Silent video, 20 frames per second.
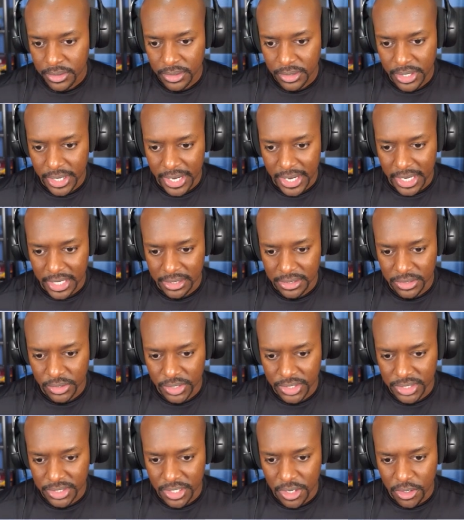Yeah, so
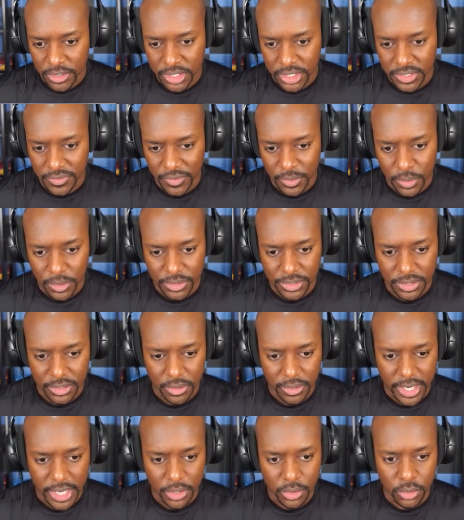this is all just foraging.
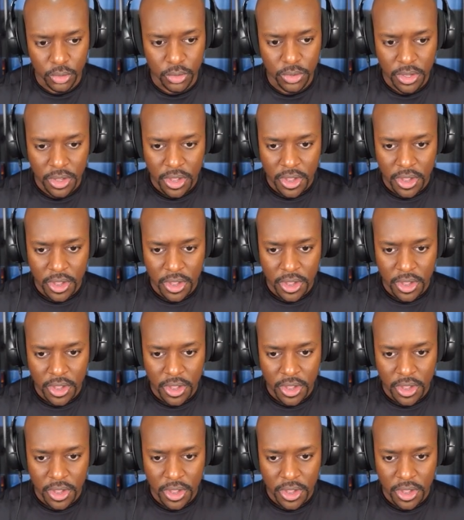Okay, cool.